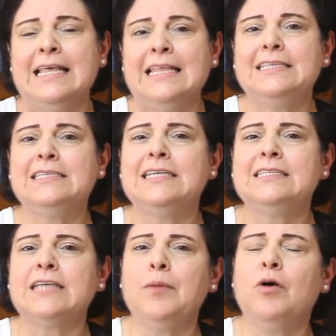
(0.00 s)
This is a
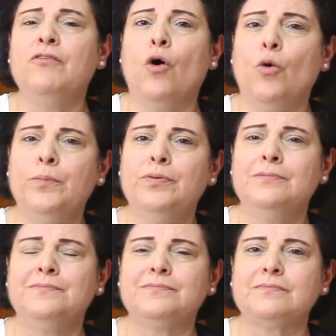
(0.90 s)
time of hope.
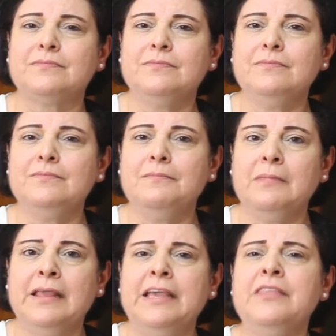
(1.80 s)

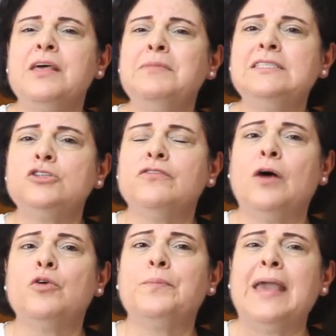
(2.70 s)
In the midst of
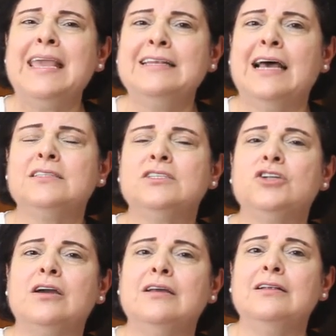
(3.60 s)
our pain and
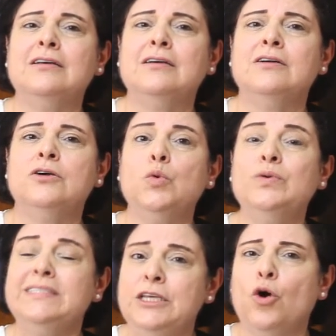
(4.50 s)
struggle, we
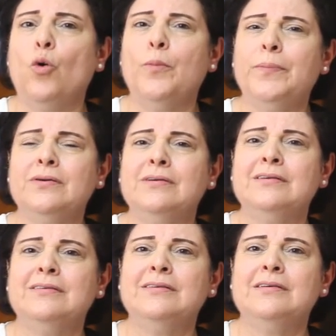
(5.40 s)
see hope,
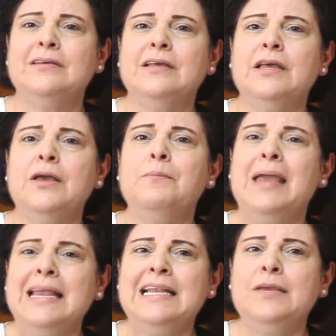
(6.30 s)

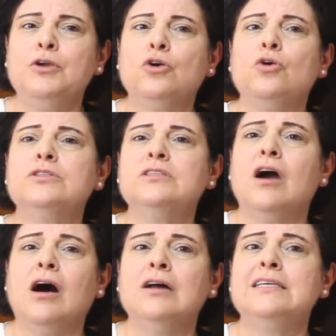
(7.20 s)
mainly because
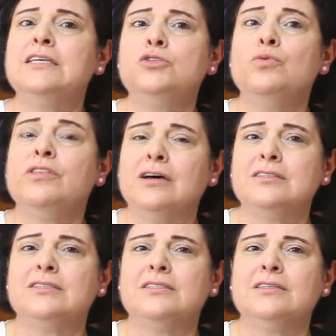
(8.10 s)
God is with
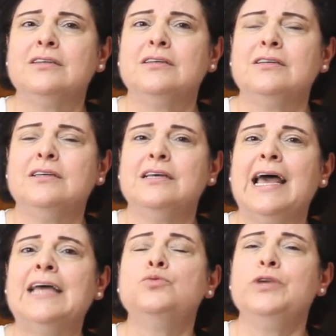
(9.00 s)
us
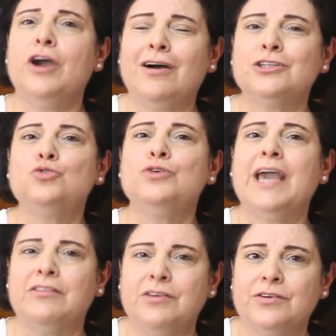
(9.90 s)
and we are
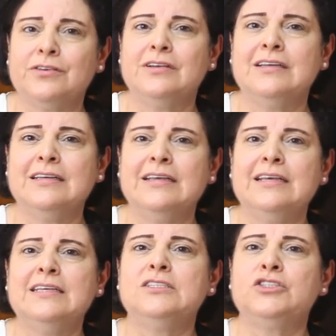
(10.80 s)
together,
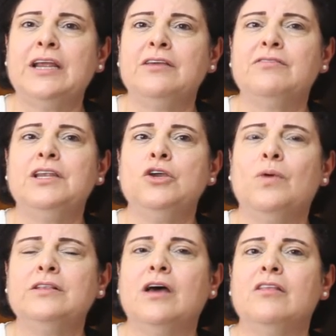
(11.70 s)
strengthening
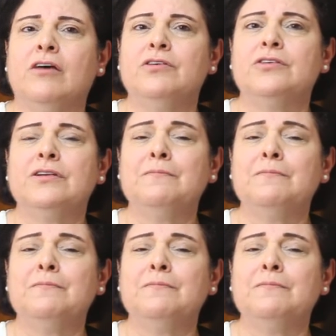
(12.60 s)
one another.